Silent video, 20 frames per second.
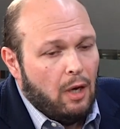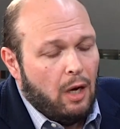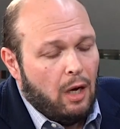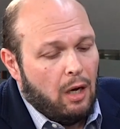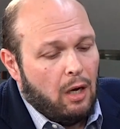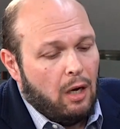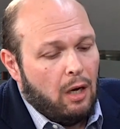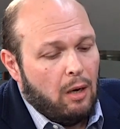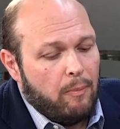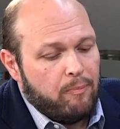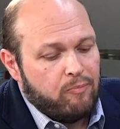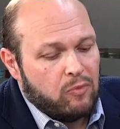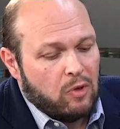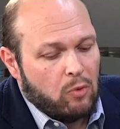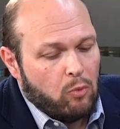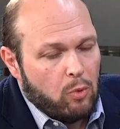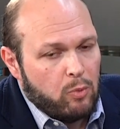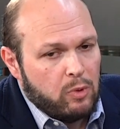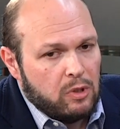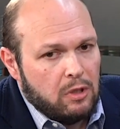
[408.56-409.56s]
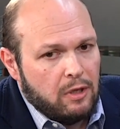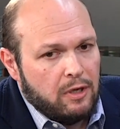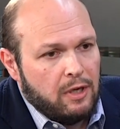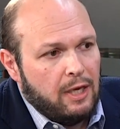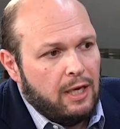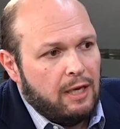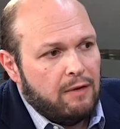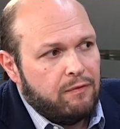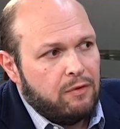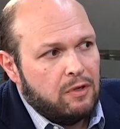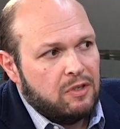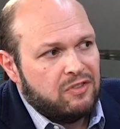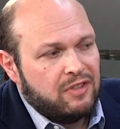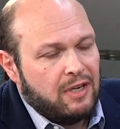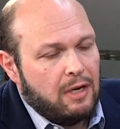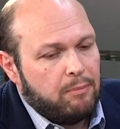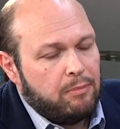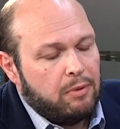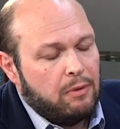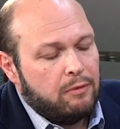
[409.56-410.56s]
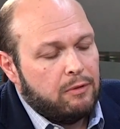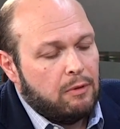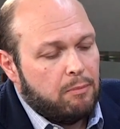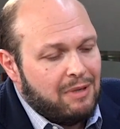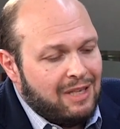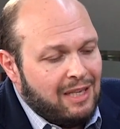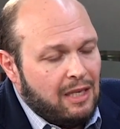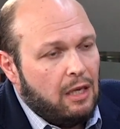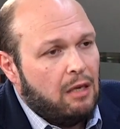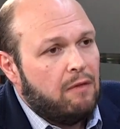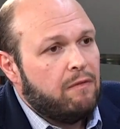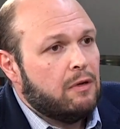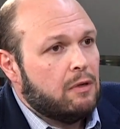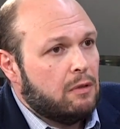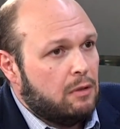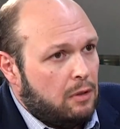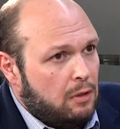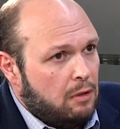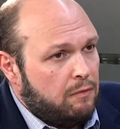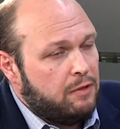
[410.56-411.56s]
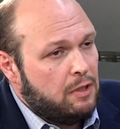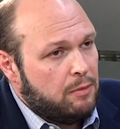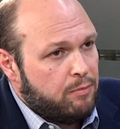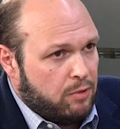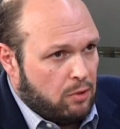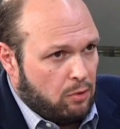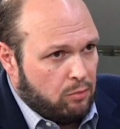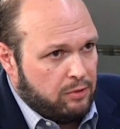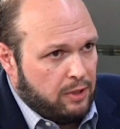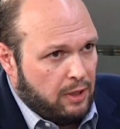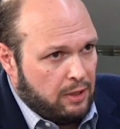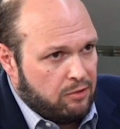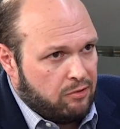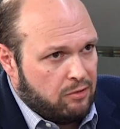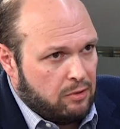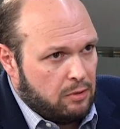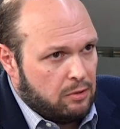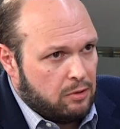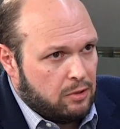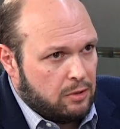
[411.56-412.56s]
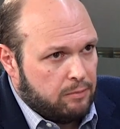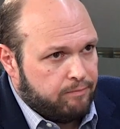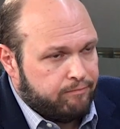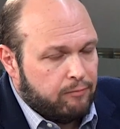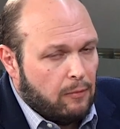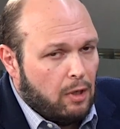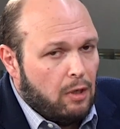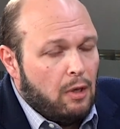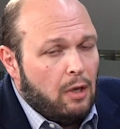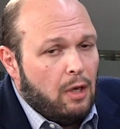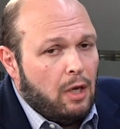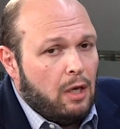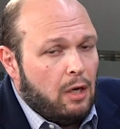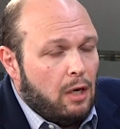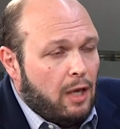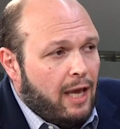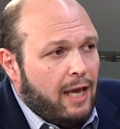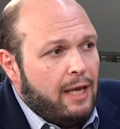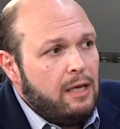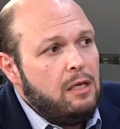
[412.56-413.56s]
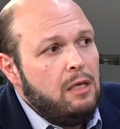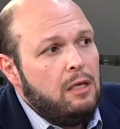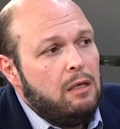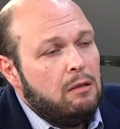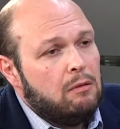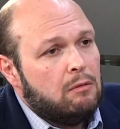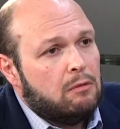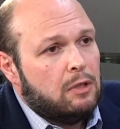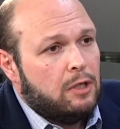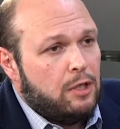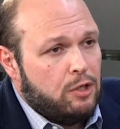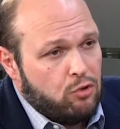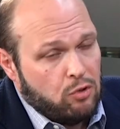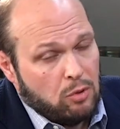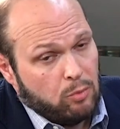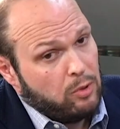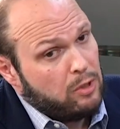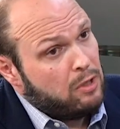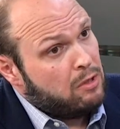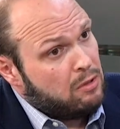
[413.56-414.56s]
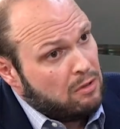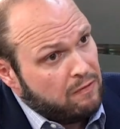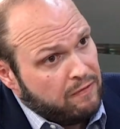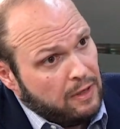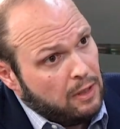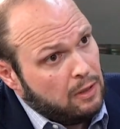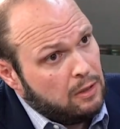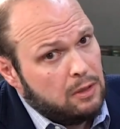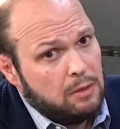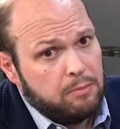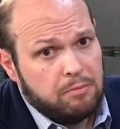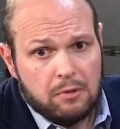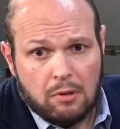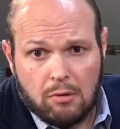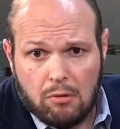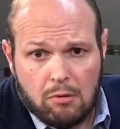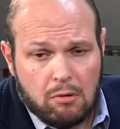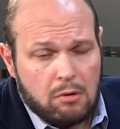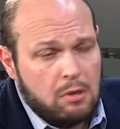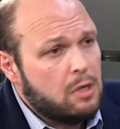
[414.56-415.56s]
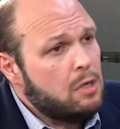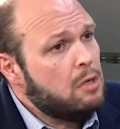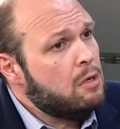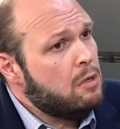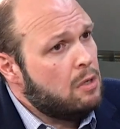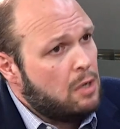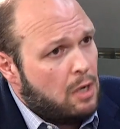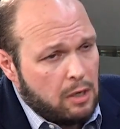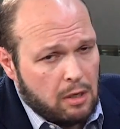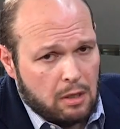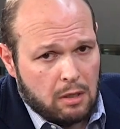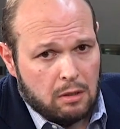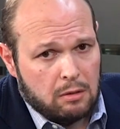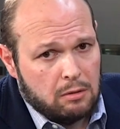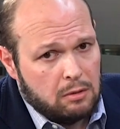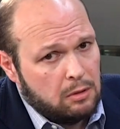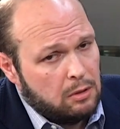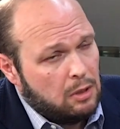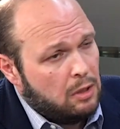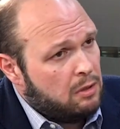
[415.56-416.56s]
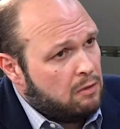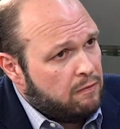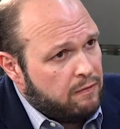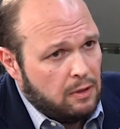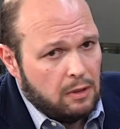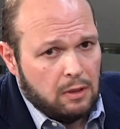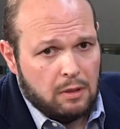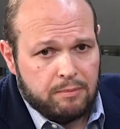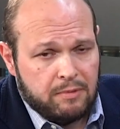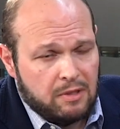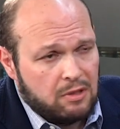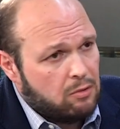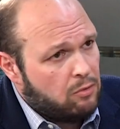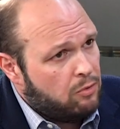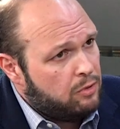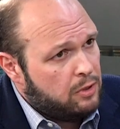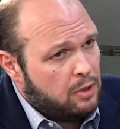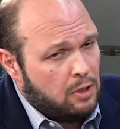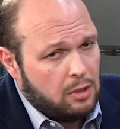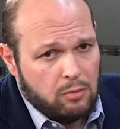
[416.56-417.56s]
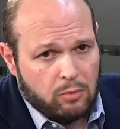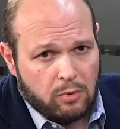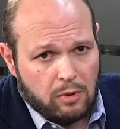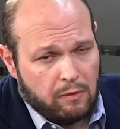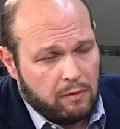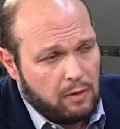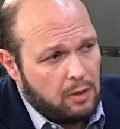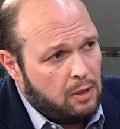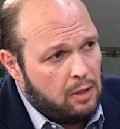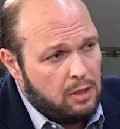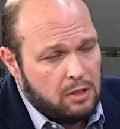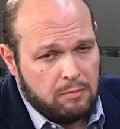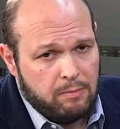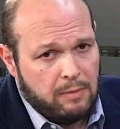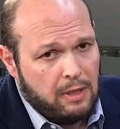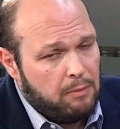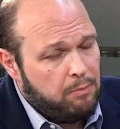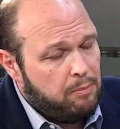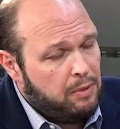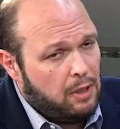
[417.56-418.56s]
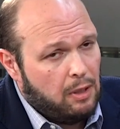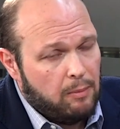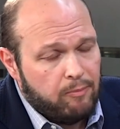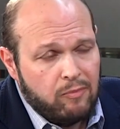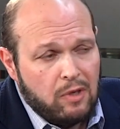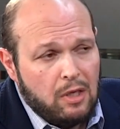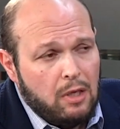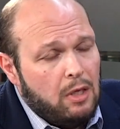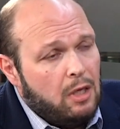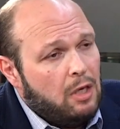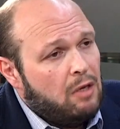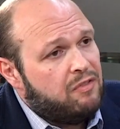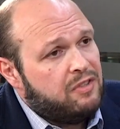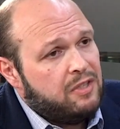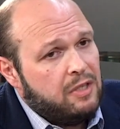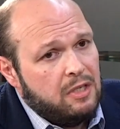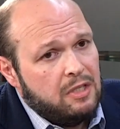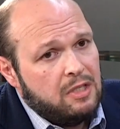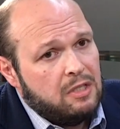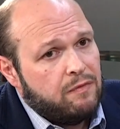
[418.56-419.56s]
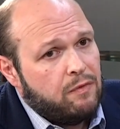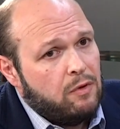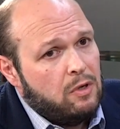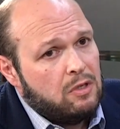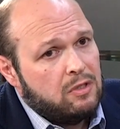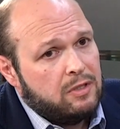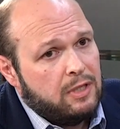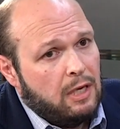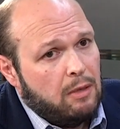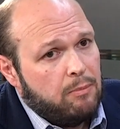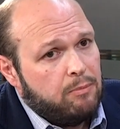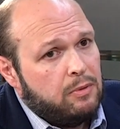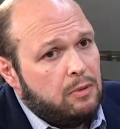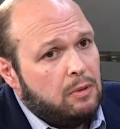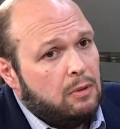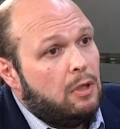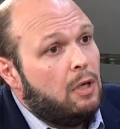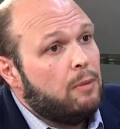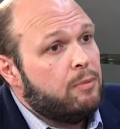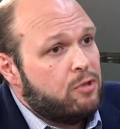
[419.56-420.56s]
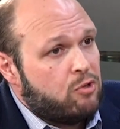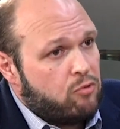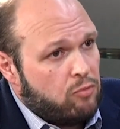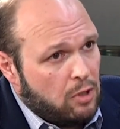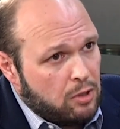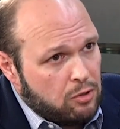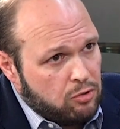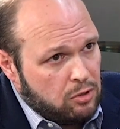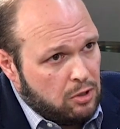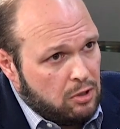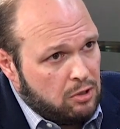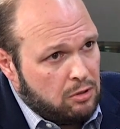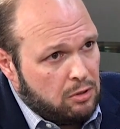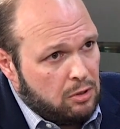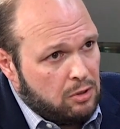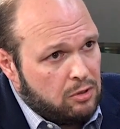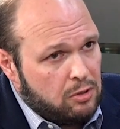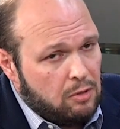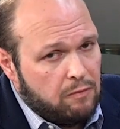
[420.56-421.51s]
Um, when we look at, for example, the behavior of the protesters, in any country, whether developed or non-developed, authoritarian, or whatever the case might be, if citizens, for example, obstruct justice,